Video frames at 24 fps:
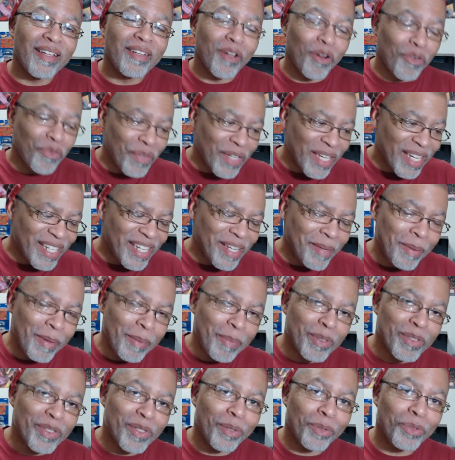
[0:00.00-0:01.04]
Don't forget to hit me
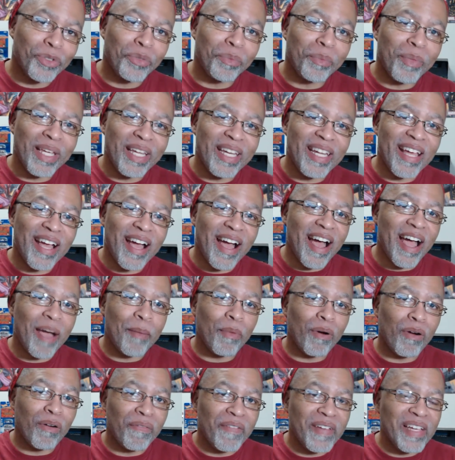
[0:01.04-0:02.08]
up on social media.
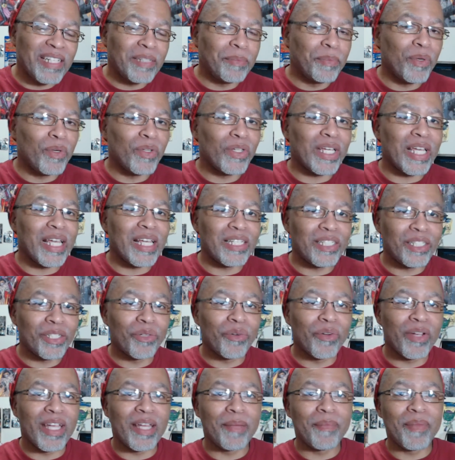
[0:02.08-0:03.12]
I'm on Facebook,
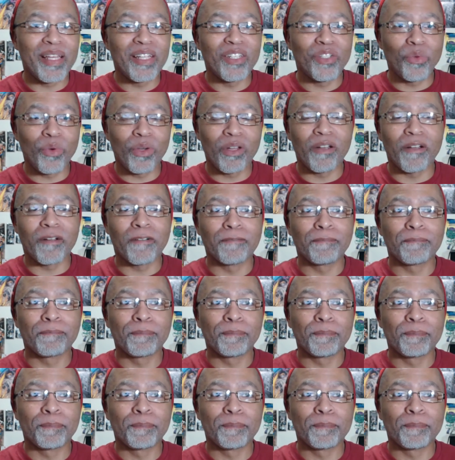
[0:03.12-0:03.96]
Instagram, and Twitter.